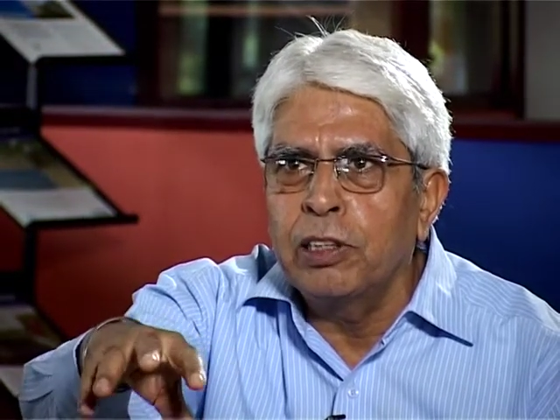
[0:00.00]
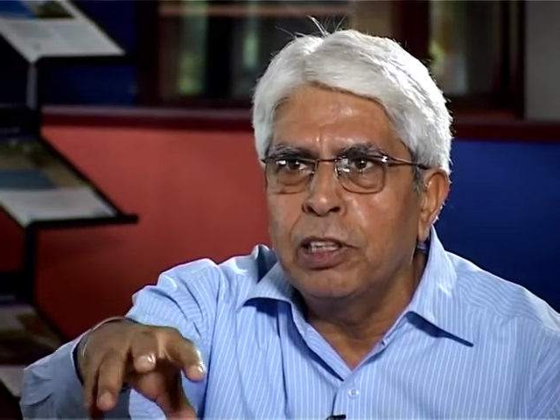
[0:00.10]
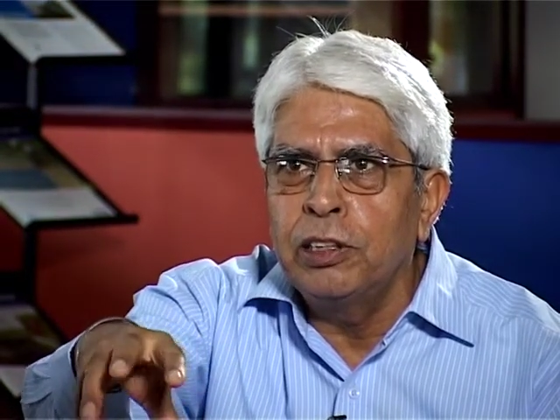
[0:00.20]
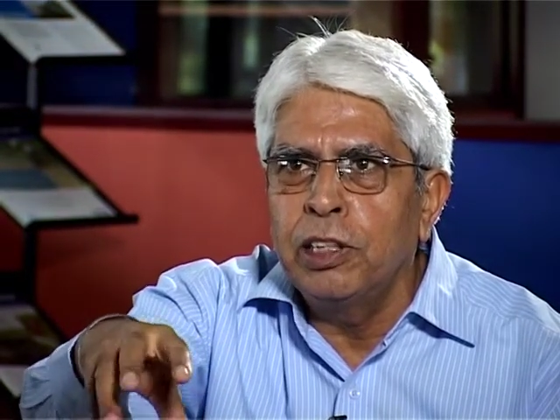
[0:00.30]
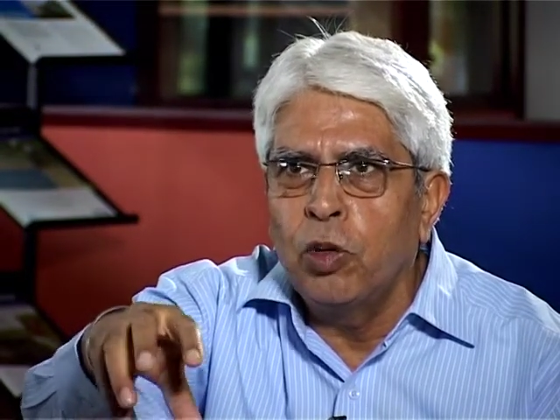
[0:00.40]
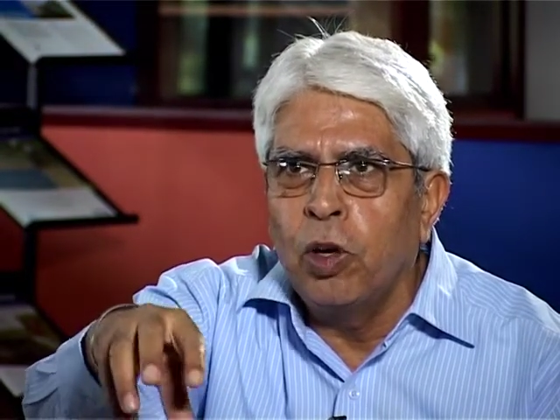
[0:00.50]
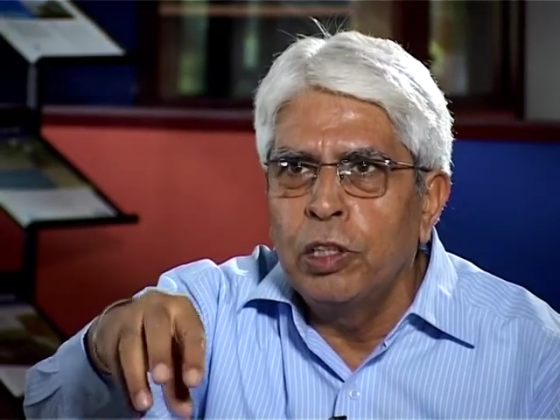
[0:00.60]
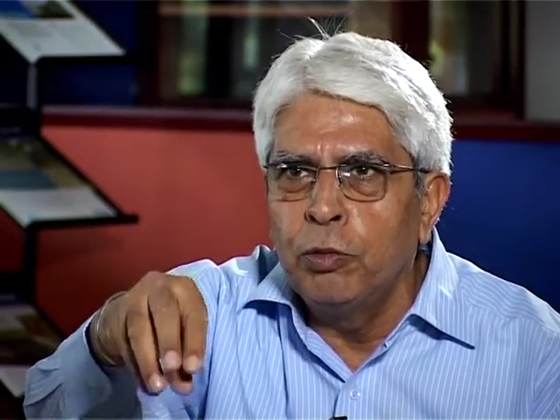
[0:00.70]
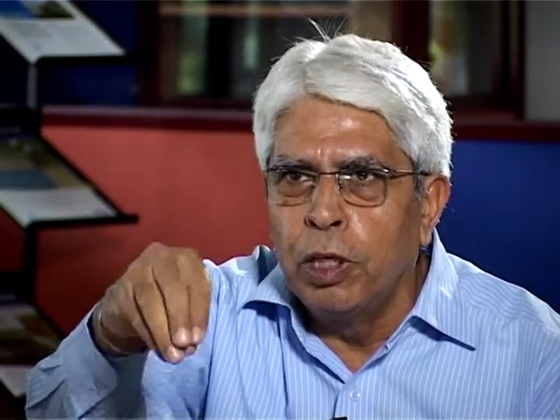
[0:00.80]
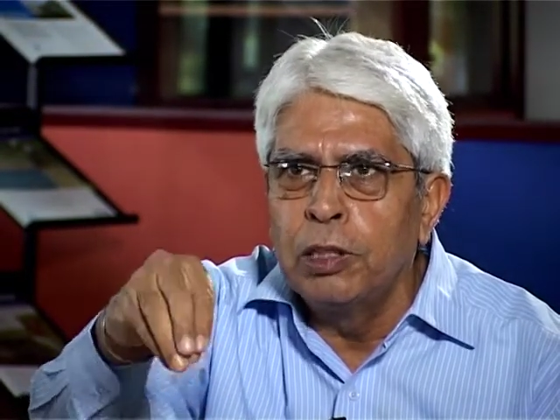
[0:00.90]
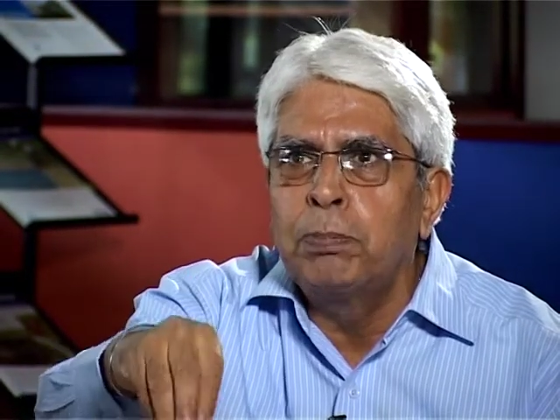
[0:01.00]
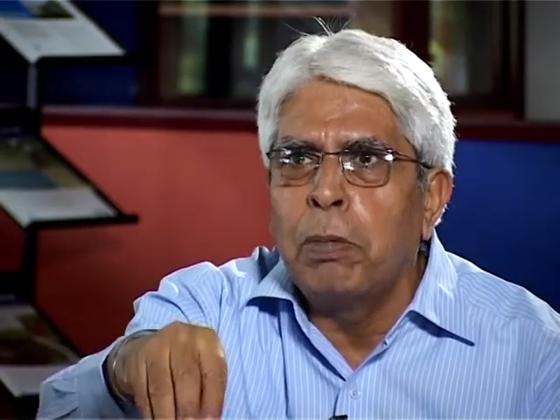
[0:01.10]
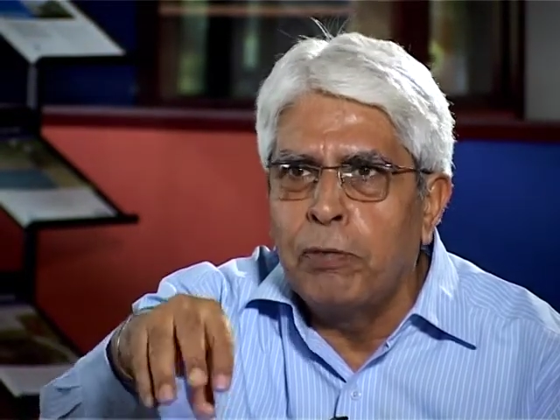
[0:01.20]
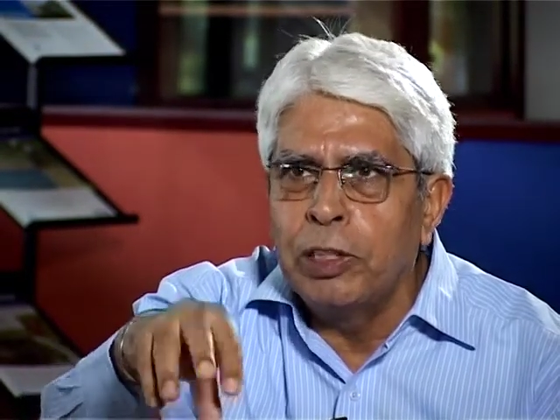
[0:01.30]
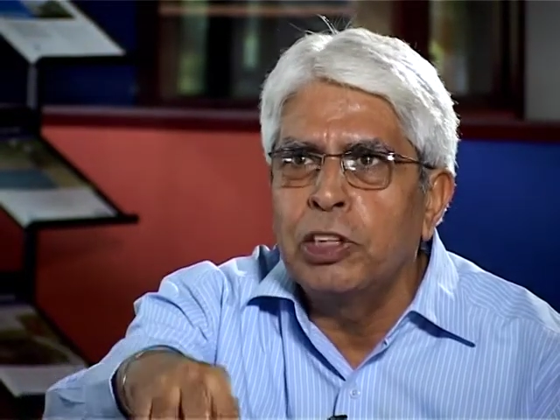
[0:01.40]
they call the world's
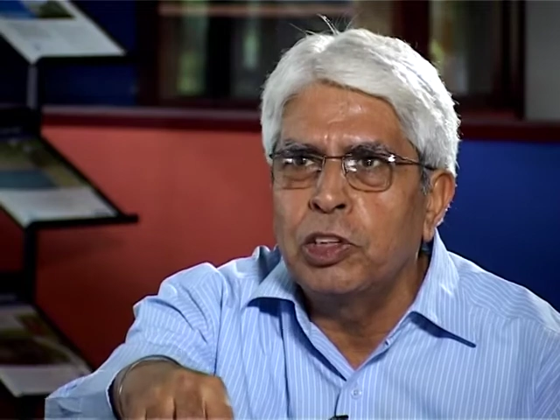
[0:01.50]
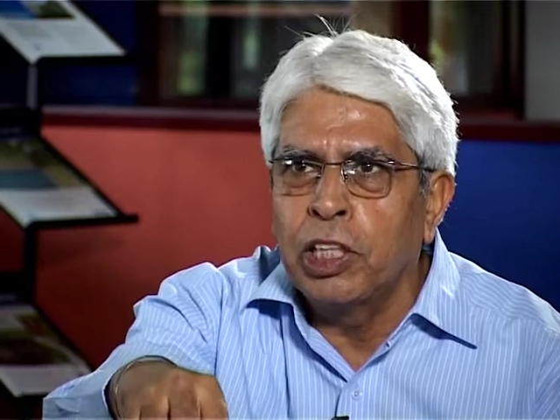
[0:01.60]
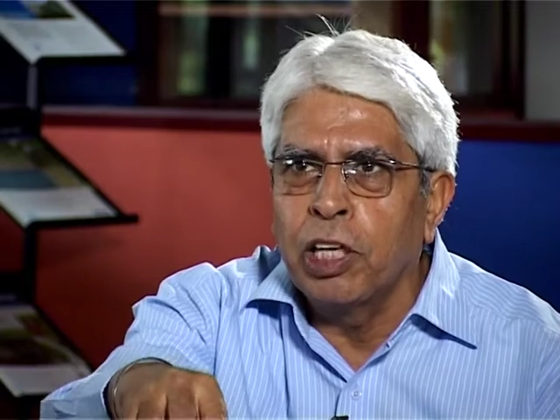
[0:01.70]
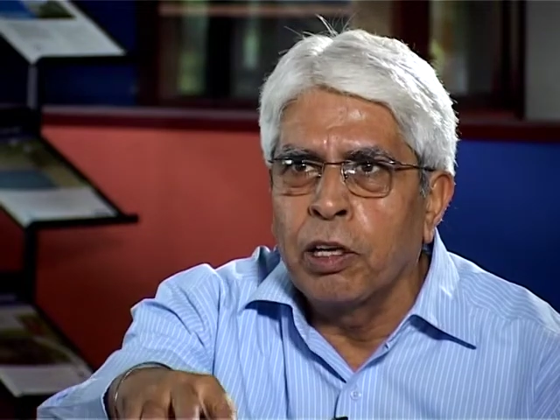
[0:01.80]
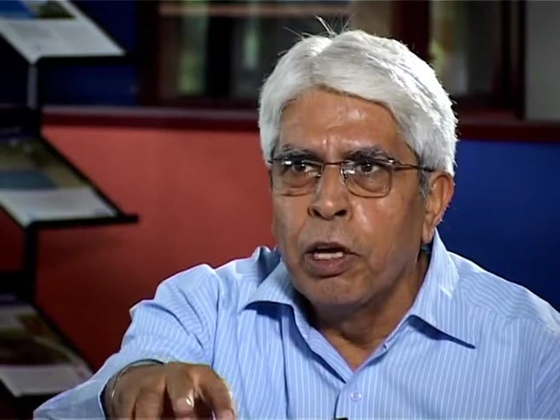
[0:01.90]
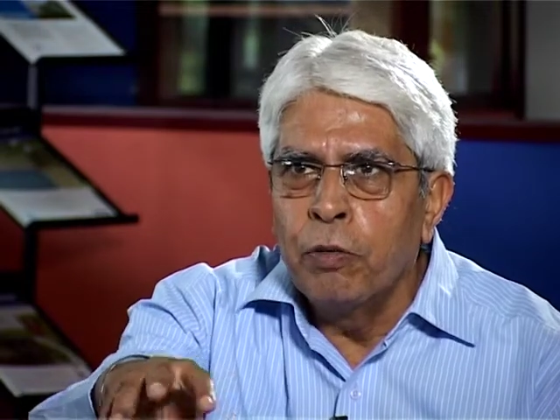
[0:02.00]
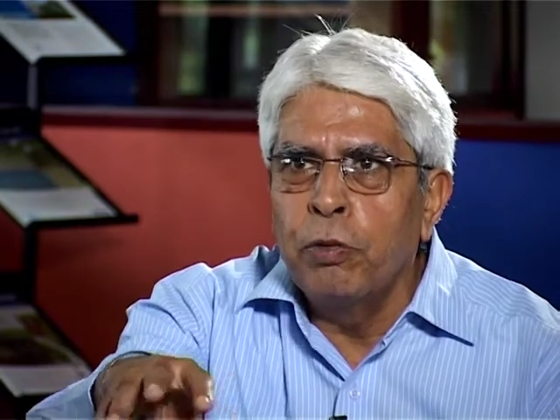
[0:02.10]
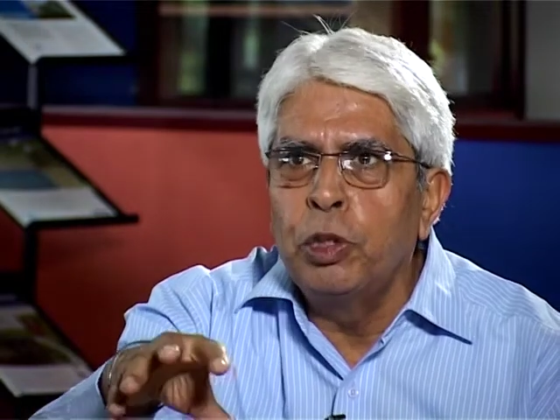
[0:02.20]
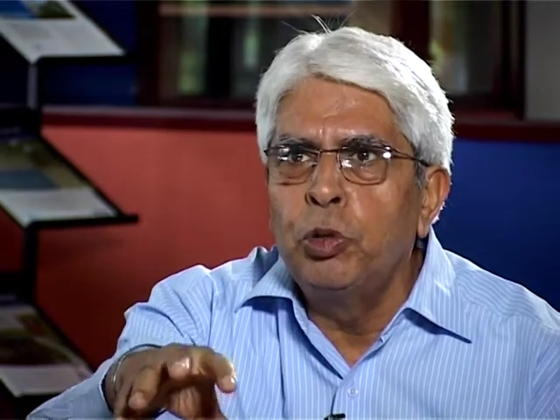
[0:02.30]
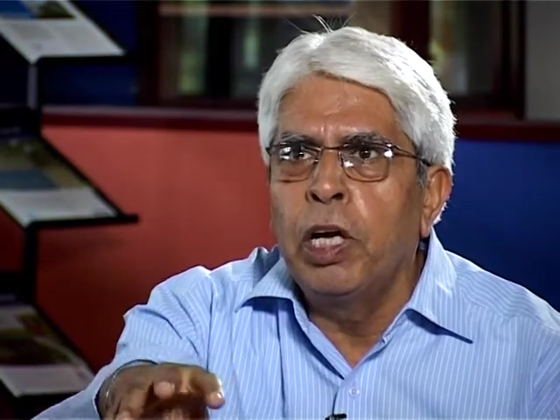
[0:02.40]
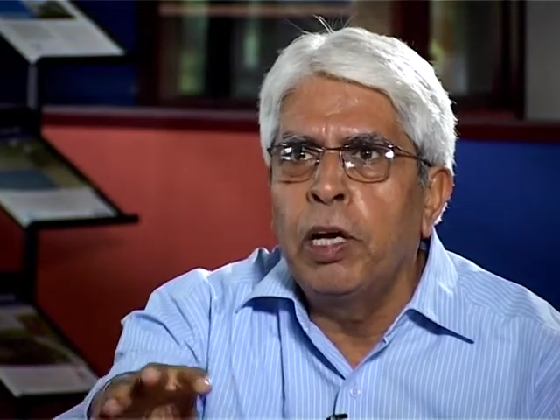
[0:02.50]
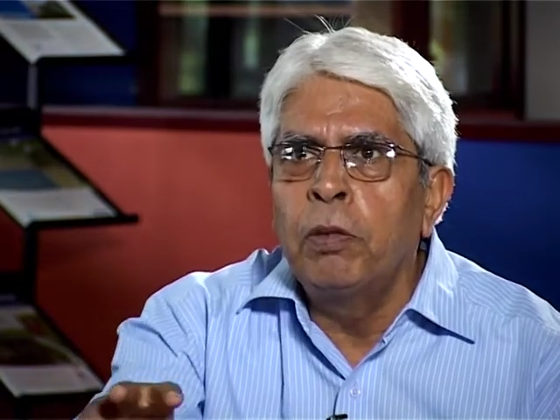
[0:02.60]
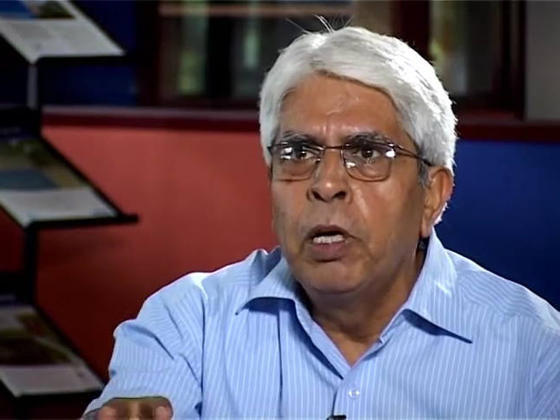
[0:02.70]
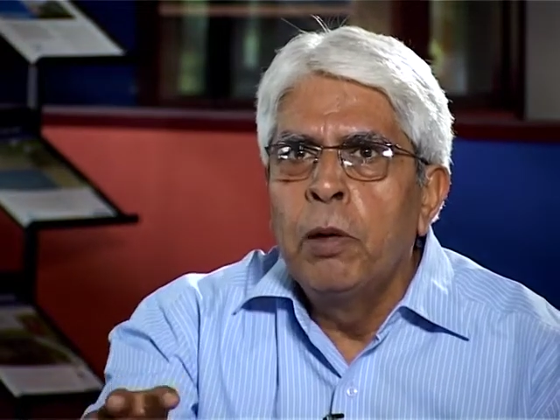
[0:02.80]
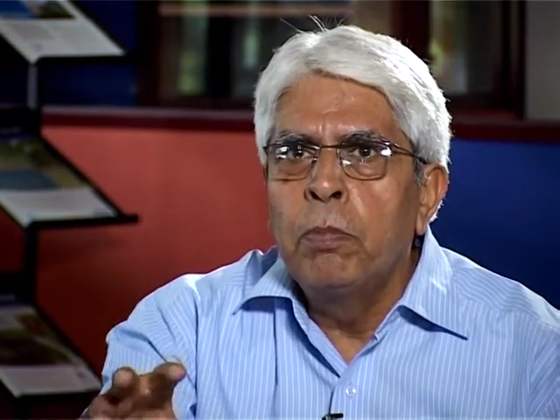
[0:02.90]
poverty square, where you have